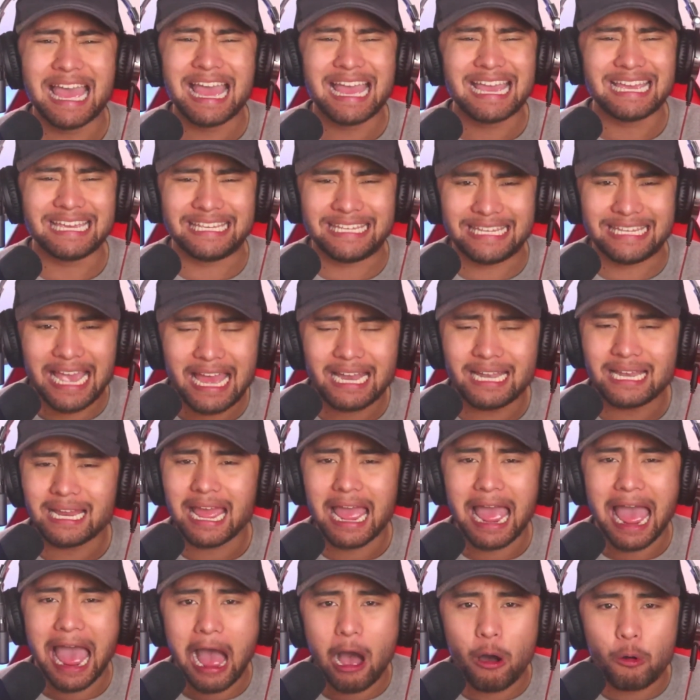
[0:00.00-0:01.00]
Get
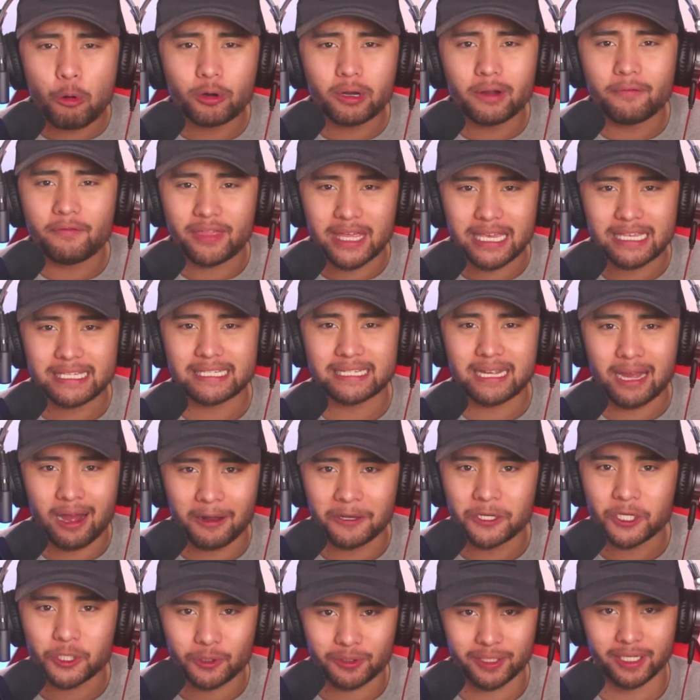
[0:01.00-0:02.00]
out of this
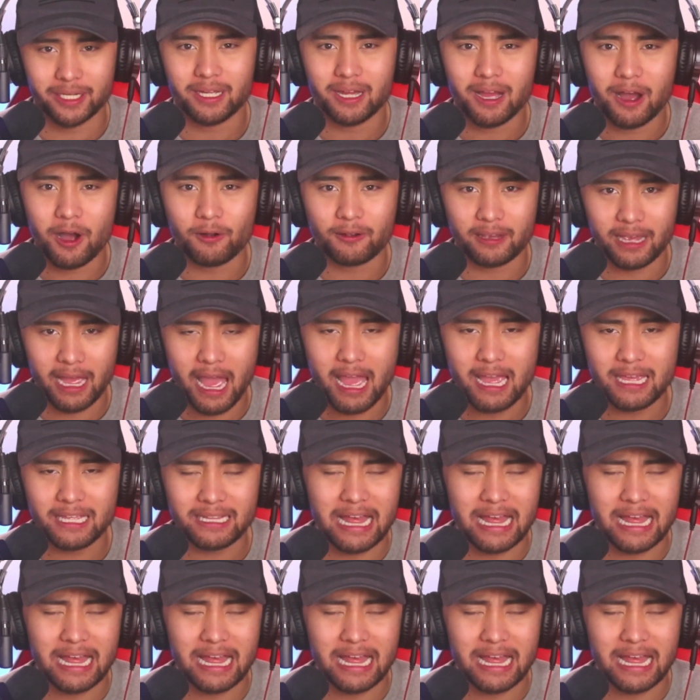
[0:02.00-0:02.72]
country, okay?